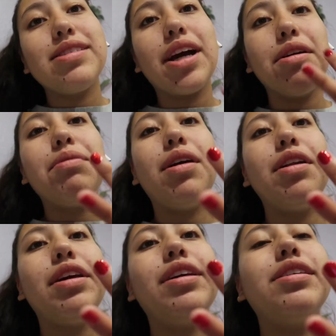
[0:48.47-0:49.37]
Second
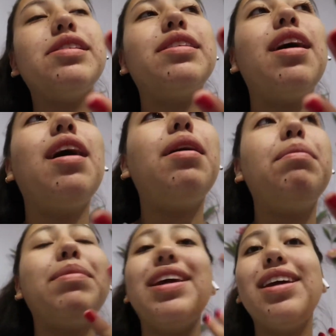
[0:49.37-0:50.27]
one is uh,
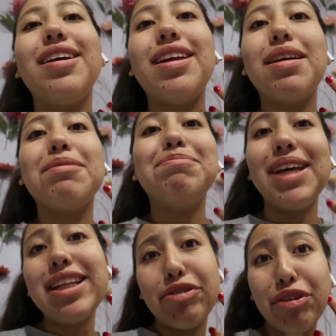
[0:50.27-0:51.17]
me eating
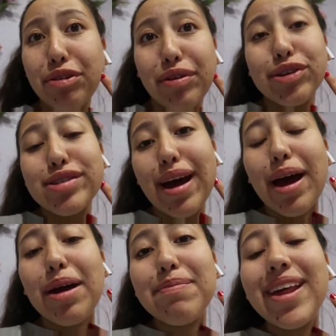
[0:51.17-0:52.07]
meat for the first
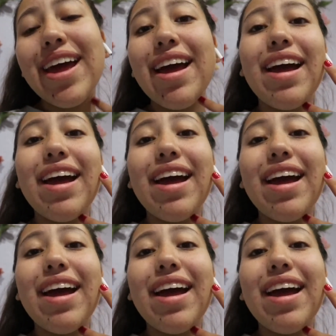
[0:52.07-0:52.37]
time.